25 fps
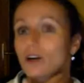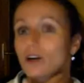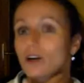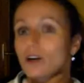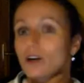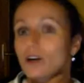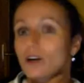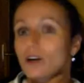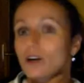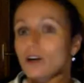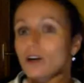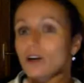
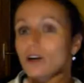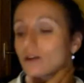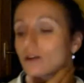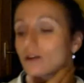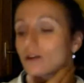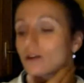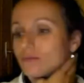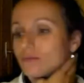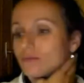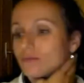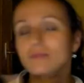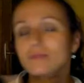
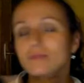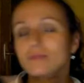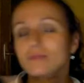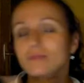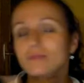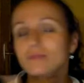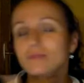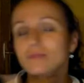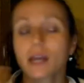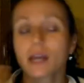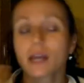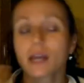So,
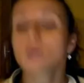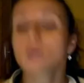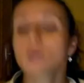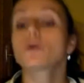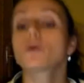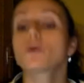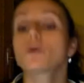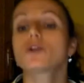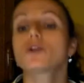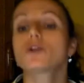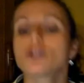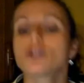
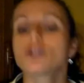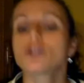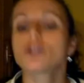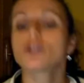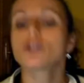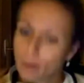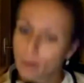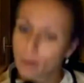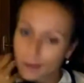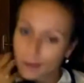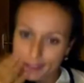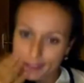and
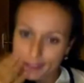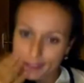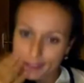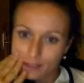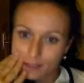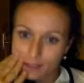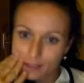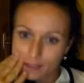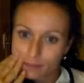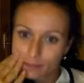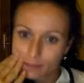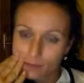what do you do
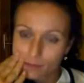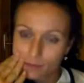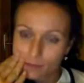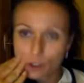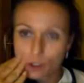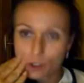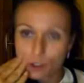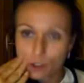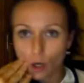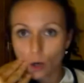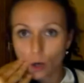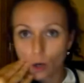about it?
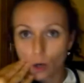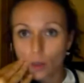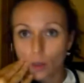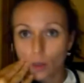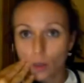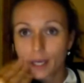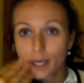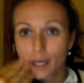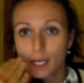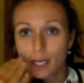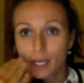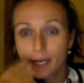
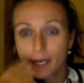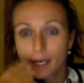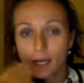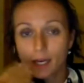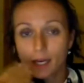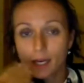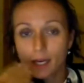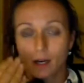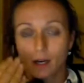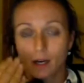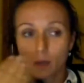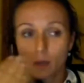So,
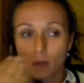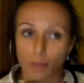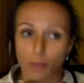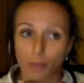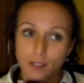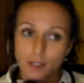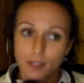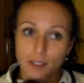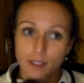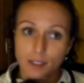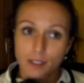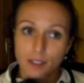
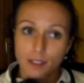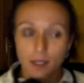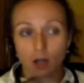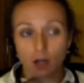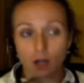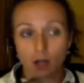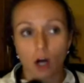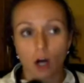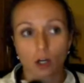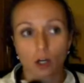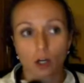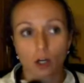
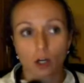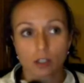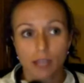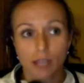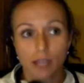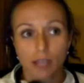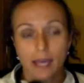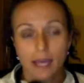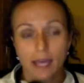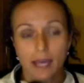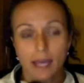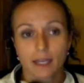Brendan and
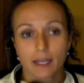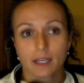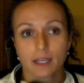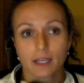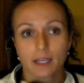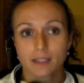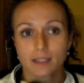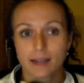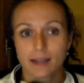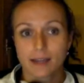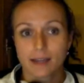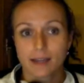Carlos
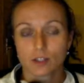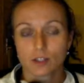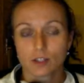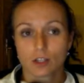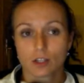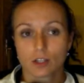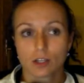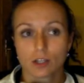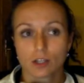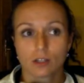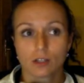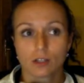had an
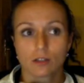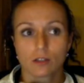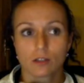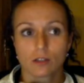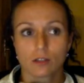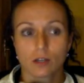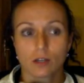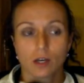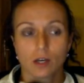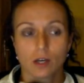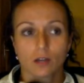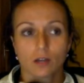
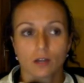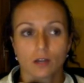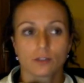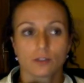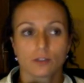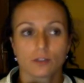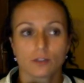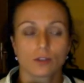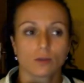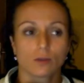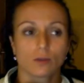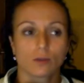intention
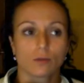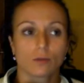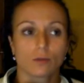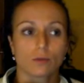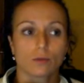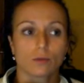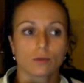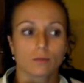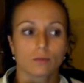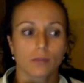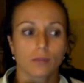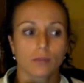
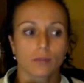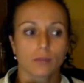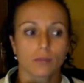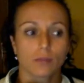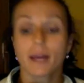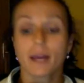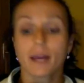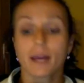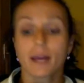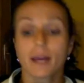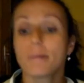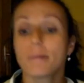
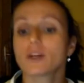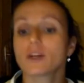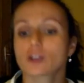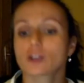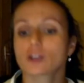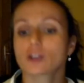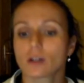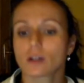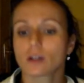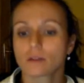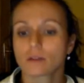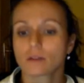they
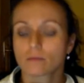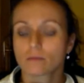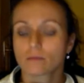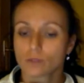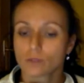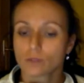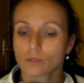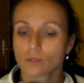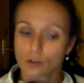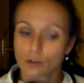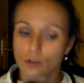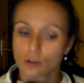had
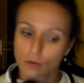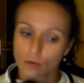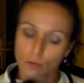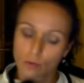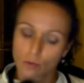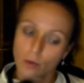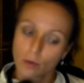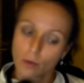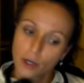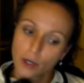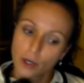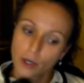ambition
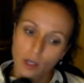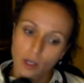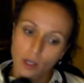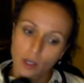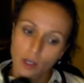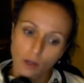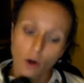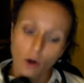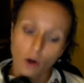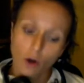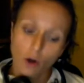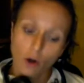
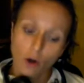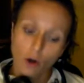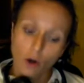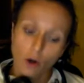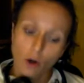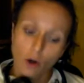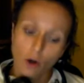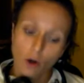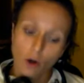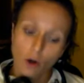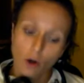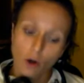to
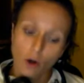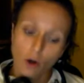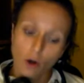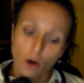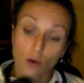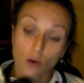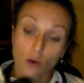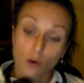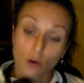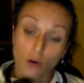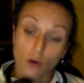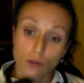go
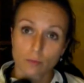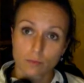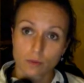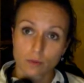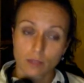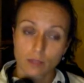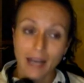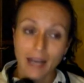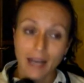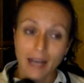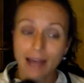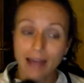to
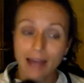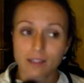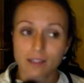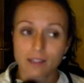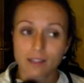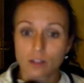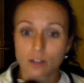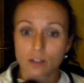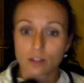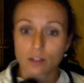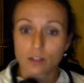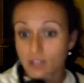
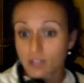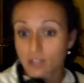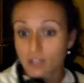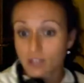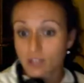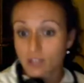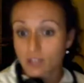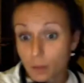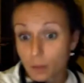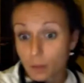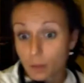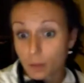classes of
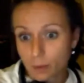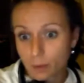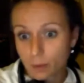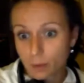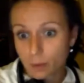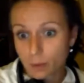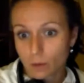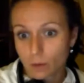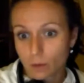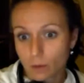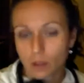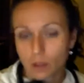such
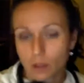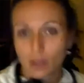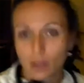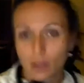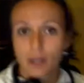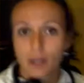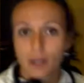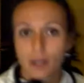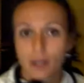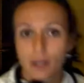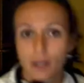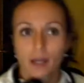
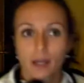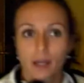people,